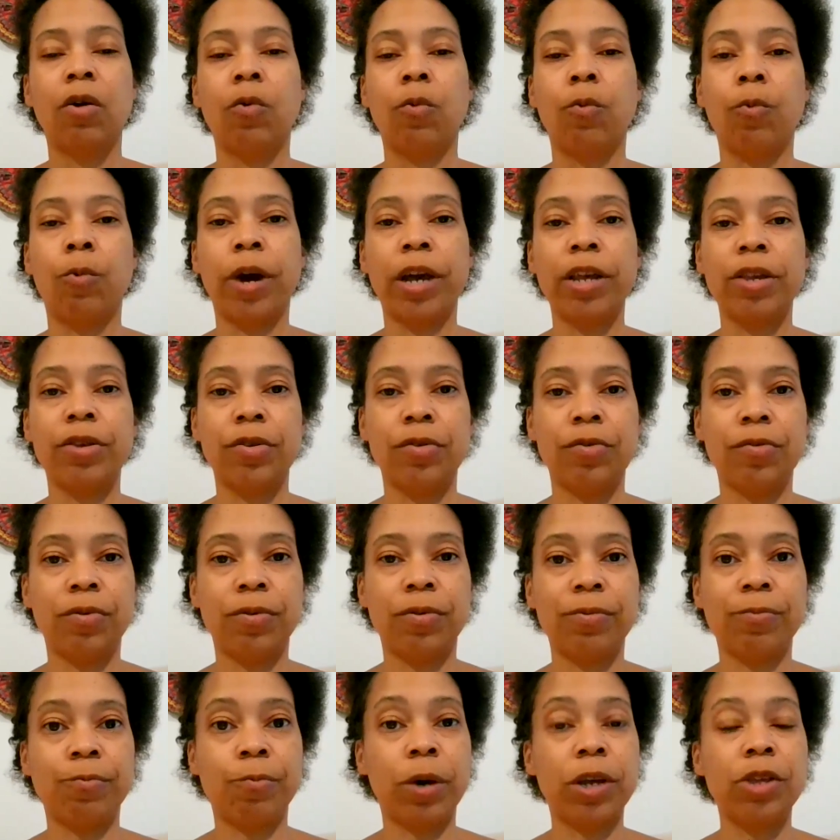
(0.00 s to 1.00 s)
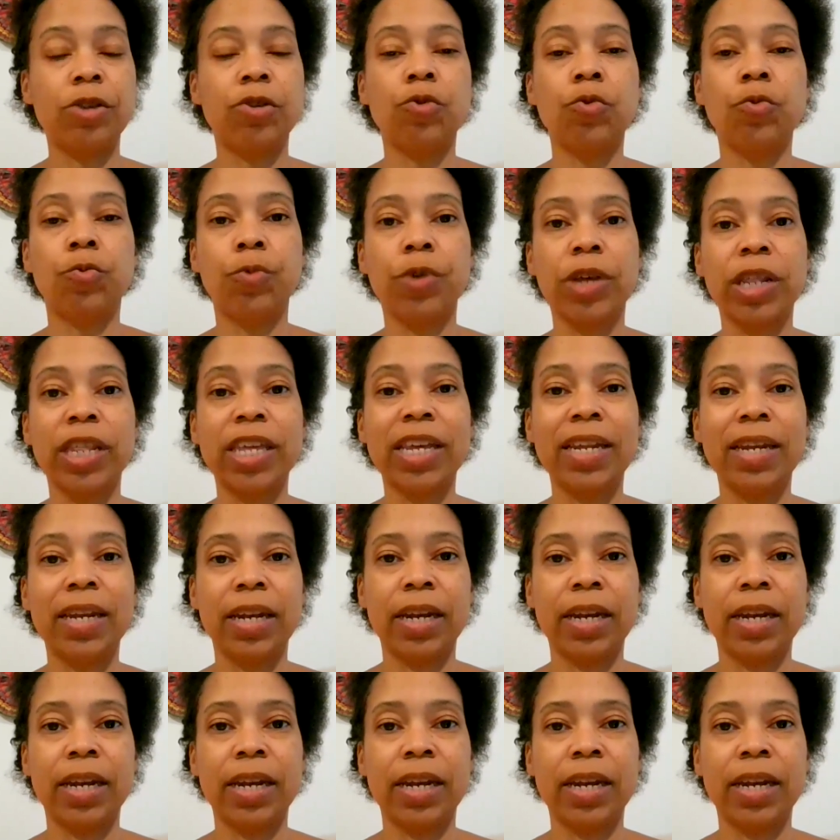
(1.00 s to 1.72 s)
what you really